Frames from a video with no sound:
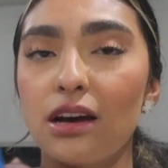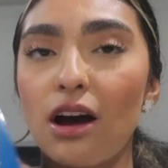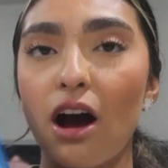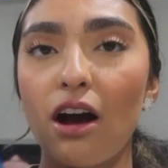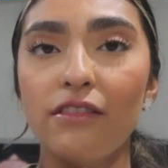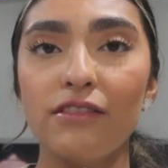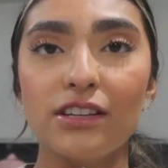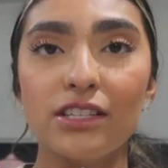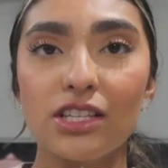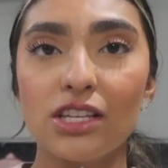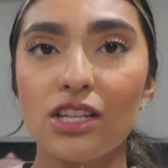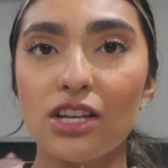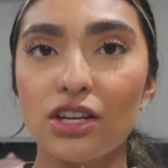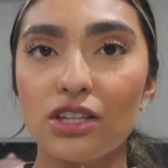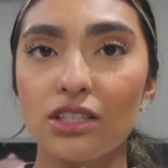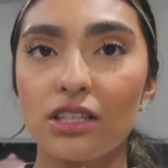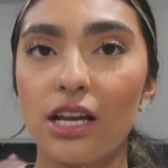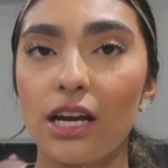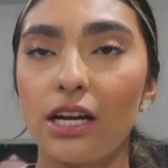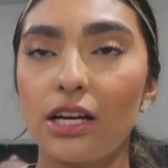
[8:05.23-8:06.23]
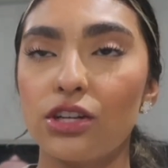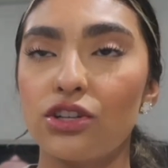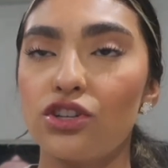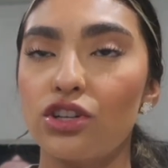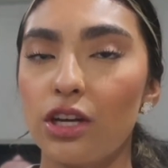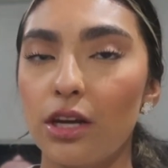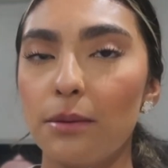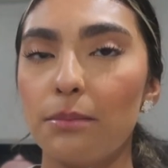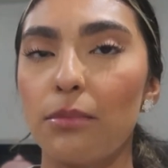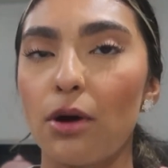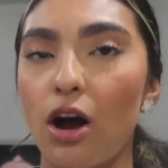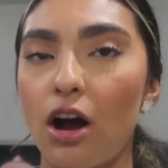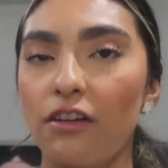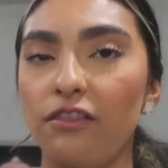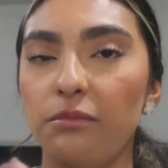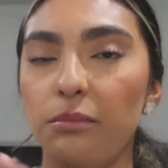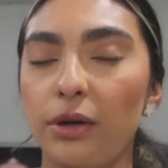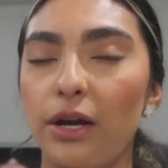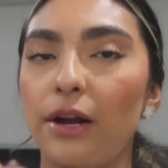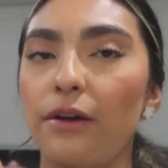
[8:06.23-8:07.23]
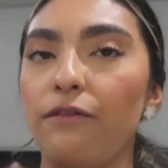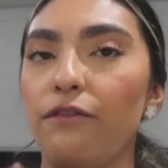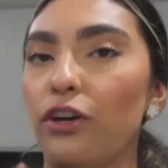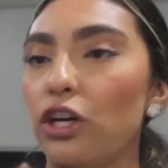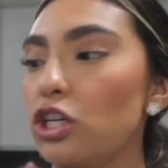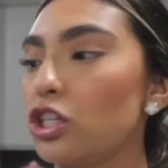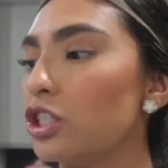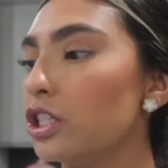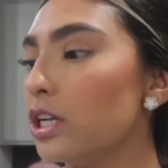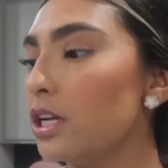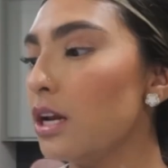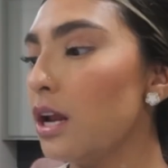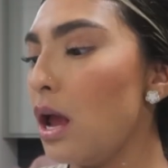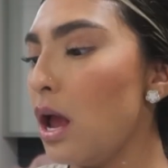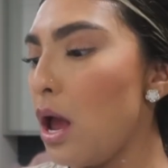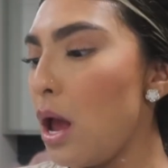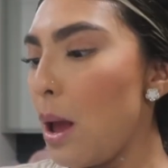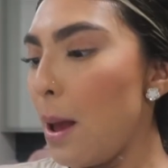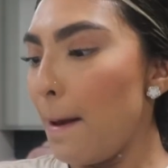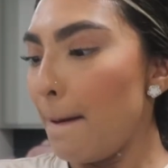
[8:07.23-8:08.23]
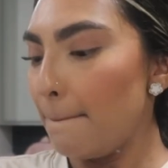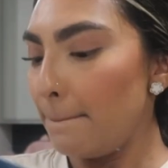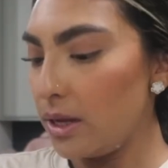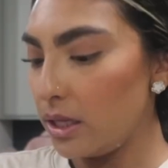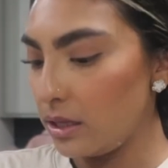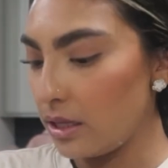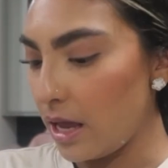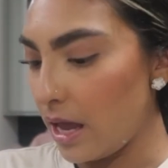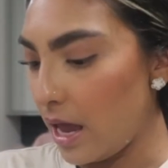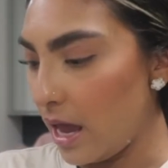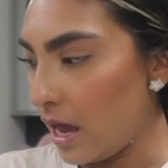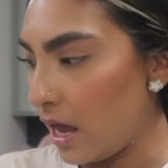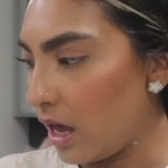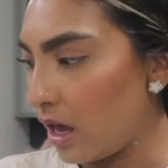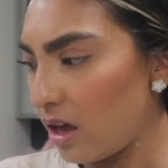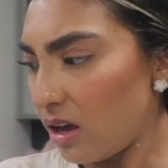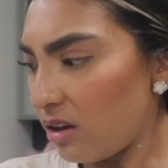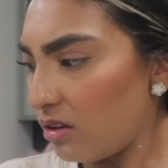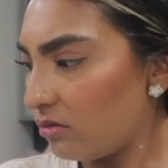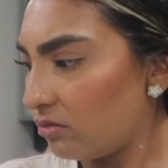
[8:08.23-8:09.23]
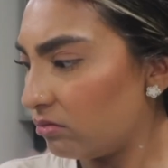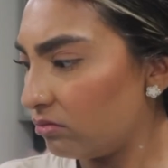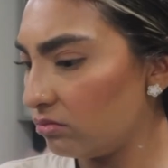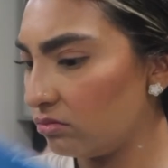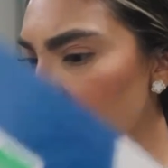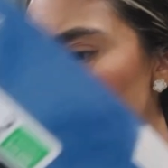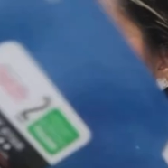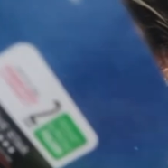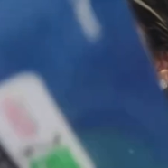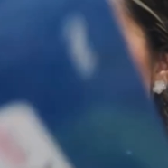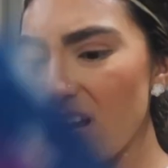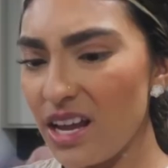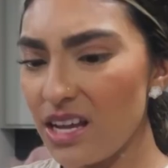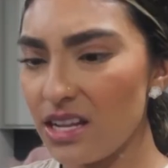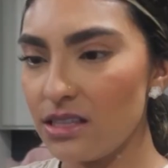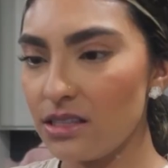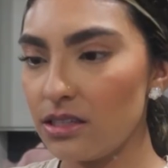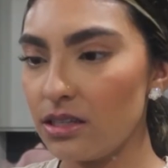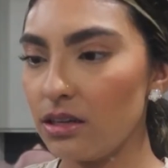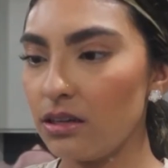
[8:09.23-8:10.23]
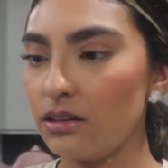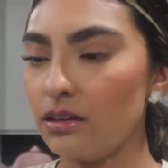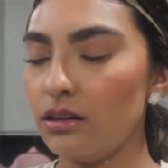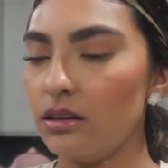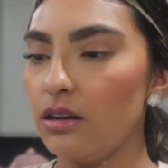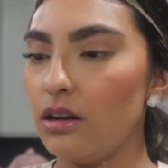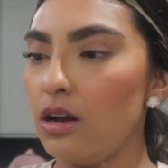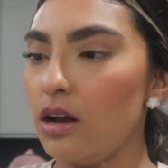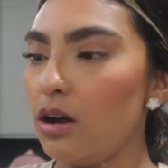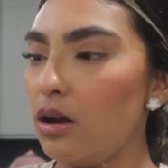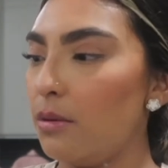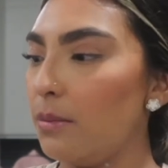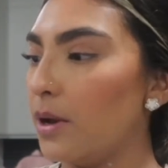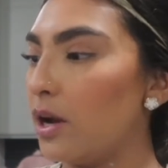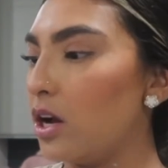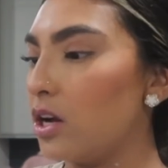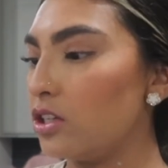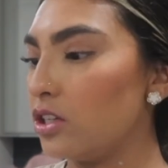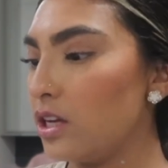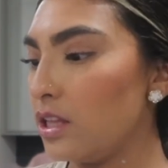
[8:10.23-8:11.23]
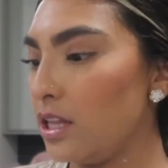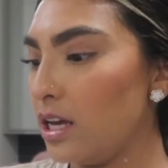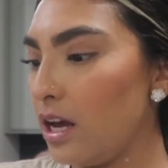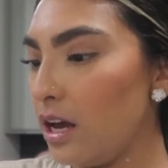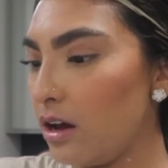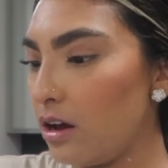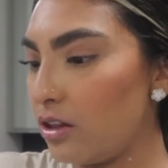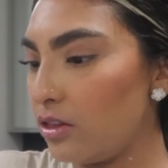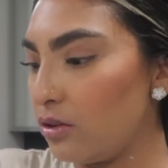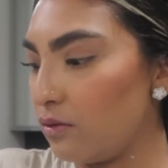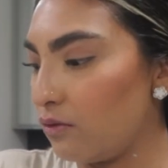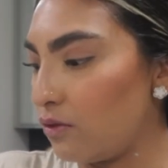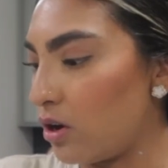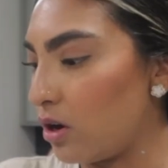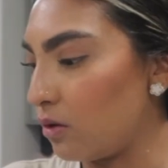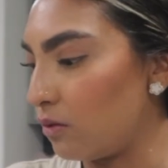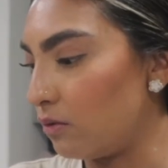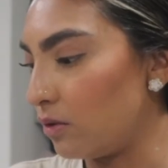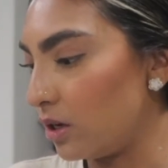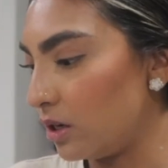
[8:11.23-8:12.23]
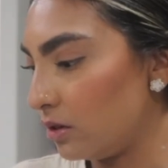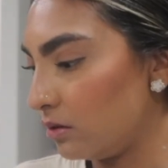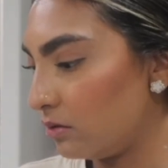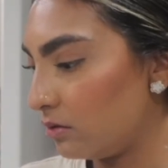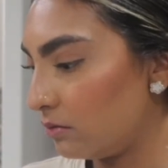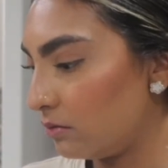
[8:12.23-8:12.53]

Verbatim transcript: obviously there's like a cheap off-brand version but like oh my gosh i think i got the wrong one.